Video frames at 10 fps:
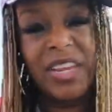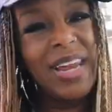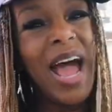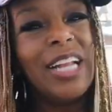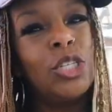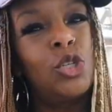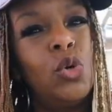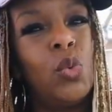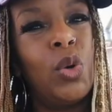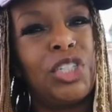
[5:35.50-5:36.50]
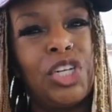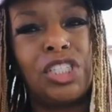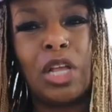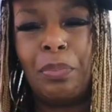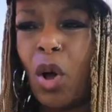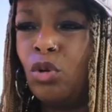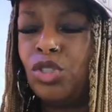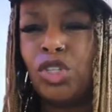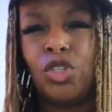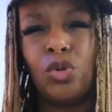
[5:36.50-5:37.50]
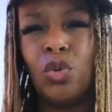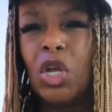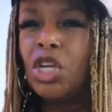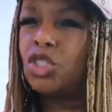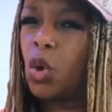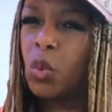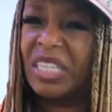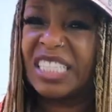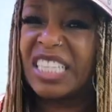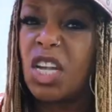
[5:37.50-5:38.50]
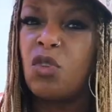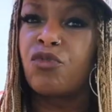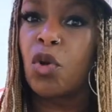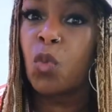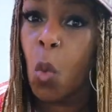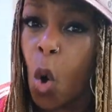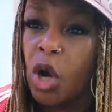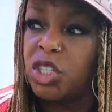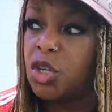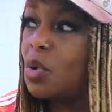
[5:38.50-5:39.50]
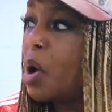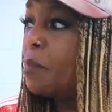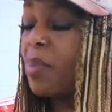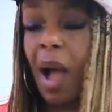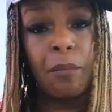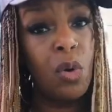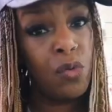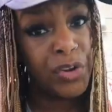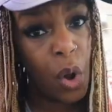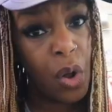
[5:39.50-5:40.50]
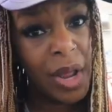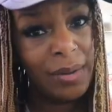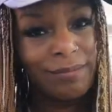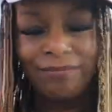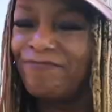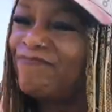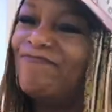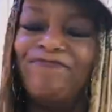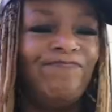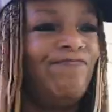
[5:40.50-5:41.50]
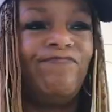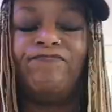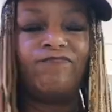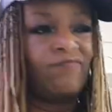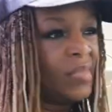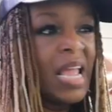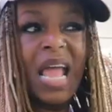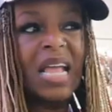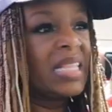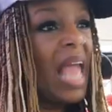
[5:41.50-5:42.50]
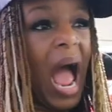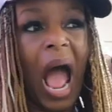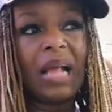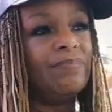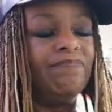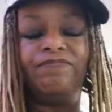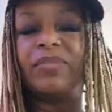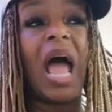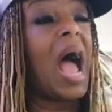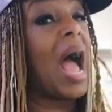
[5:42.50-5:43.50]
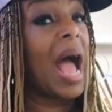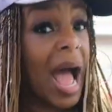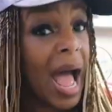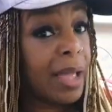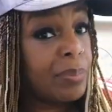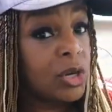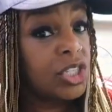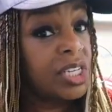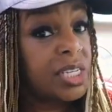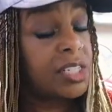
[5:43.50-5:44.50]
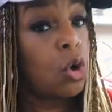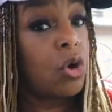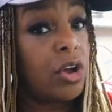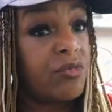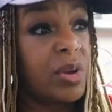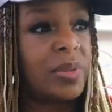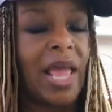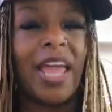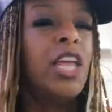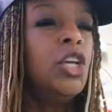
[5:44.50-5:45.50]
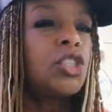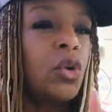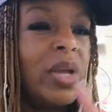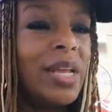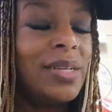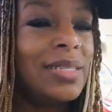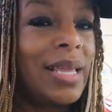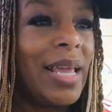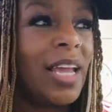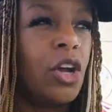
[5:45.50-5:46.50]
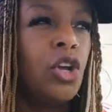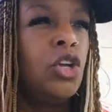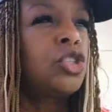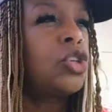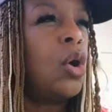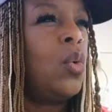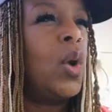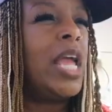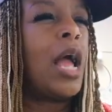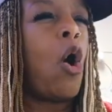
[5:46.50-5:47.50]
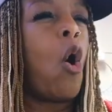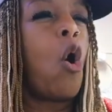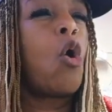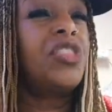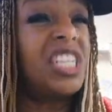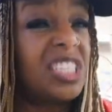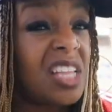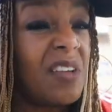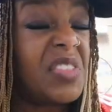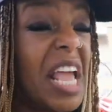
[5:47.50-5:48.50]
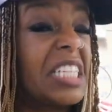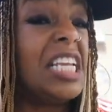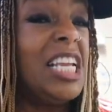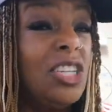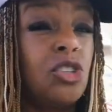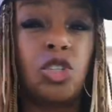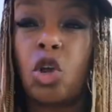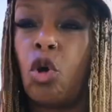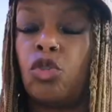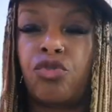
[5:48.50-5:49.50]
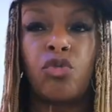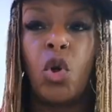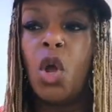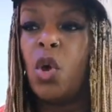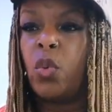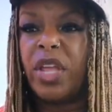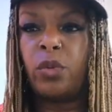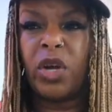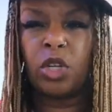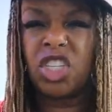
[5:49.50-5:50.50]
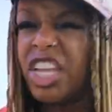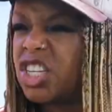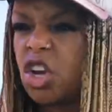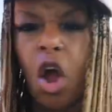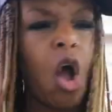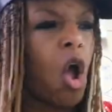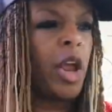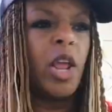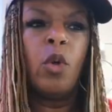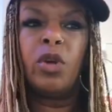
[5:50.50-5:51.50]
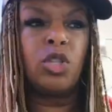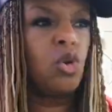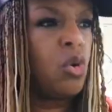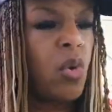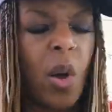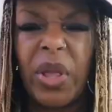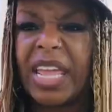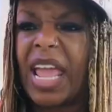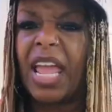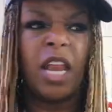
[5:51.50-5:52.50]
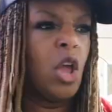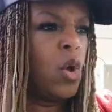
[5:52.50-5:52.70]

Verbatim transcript: you're not doing what you're supposed to do, so we still reward you by moving on, mm-mm, mm-mm. I personally don't agree with that. So here's the kicker. So all the stuff that teachers go through, we, we're teaching hard. We're doing what we can.